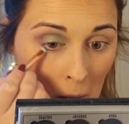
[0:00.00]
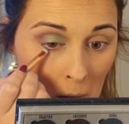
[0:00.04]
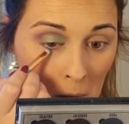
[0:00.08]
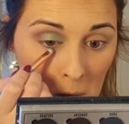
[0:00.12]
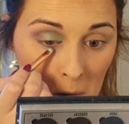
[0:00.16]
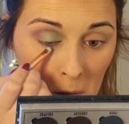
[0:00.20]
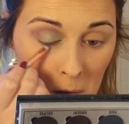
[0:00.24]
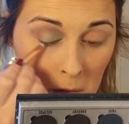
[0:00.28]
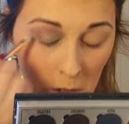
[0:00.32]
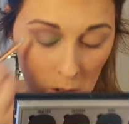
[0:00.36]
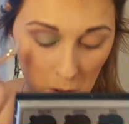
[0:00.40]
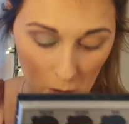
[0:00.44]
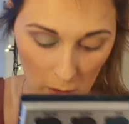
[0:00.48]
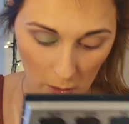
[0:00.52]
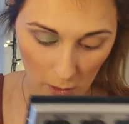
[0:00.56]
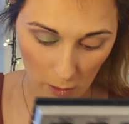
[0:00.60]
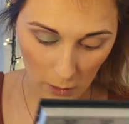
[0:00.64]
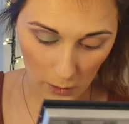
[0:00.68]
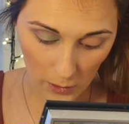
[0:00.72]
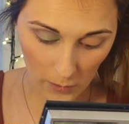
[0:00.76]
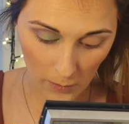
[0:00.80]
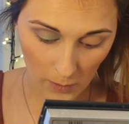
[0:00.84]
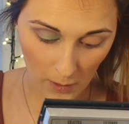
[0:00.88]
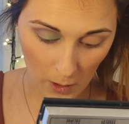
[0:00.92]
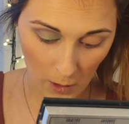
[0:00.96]
So I just go
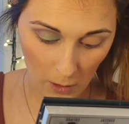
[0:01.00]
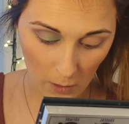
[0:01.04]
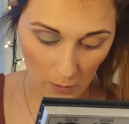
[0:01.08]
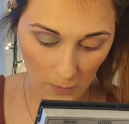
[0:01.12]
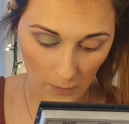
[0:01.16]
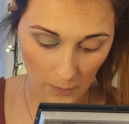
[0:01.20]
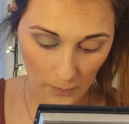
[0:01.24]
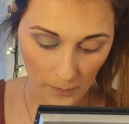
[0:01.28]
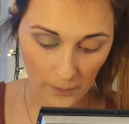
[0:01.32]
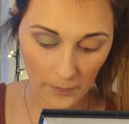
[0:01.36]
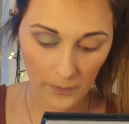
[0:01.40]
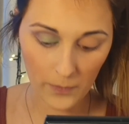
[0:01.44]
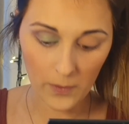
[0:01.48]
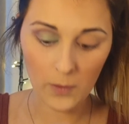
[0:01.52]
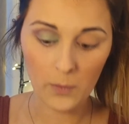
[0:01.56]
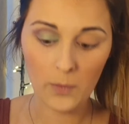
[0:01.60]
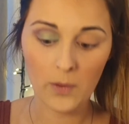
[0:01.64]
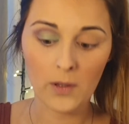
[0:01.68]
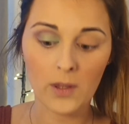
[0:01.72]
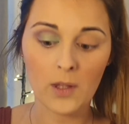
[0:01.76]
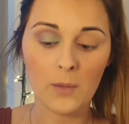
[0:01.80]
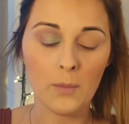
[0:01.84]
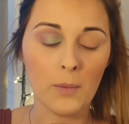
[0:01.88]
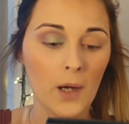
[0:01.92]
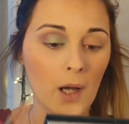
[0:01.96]
along the bottom with
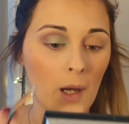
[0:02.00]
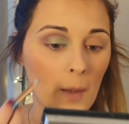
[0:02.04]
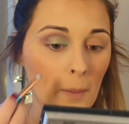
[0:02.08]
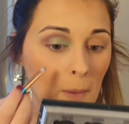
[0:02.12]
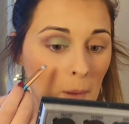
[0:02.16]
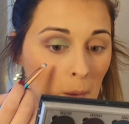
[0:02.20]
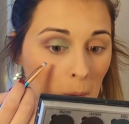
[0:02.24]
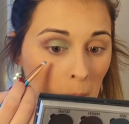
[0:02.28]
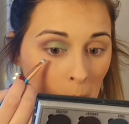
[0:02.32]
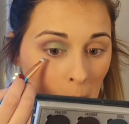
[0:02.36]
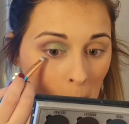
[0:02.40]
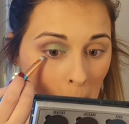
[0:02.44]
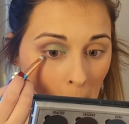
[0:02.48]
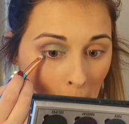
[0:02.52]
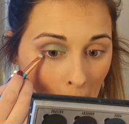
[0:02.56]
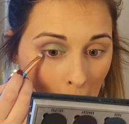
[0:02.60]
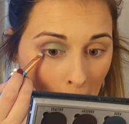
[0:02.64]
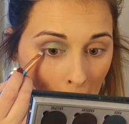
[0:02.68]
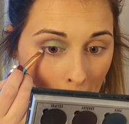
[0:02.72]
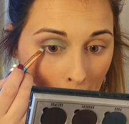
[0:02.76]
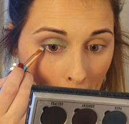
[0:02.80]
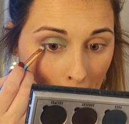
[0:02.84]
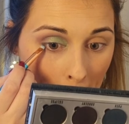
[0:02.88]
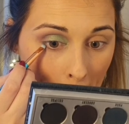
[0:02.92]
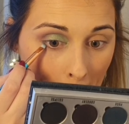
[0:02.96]
the purple,
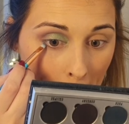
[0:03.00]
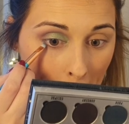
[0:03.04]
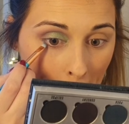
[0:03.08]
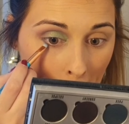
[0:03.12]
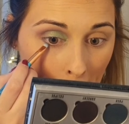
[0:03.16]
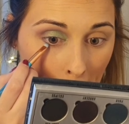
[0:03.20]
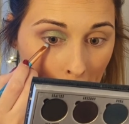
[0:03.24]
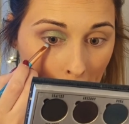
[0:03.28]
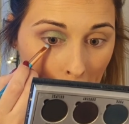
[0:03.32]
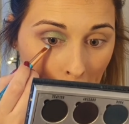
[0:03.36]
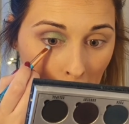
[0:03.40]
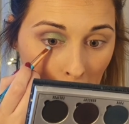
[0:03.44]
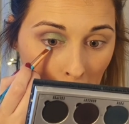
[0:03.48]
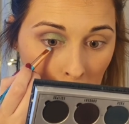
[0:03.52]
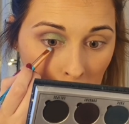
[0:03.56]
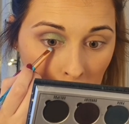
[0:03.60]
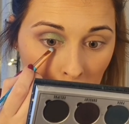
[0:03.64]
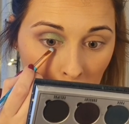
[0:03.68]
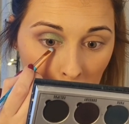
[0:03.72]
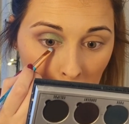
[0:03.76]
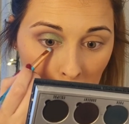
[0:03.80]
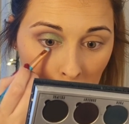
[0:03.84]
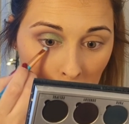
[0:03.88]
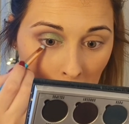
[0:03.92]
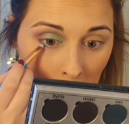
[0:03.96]

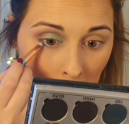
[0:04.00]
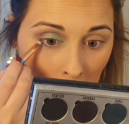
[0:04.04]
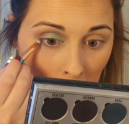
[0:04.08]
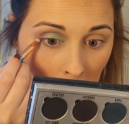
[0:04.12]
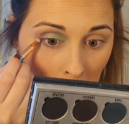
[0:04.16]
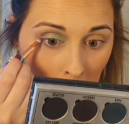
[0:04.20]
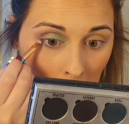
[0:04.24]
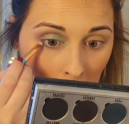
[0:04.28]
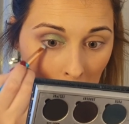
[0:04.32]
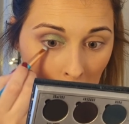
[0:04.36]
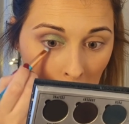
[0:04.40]
dab it in.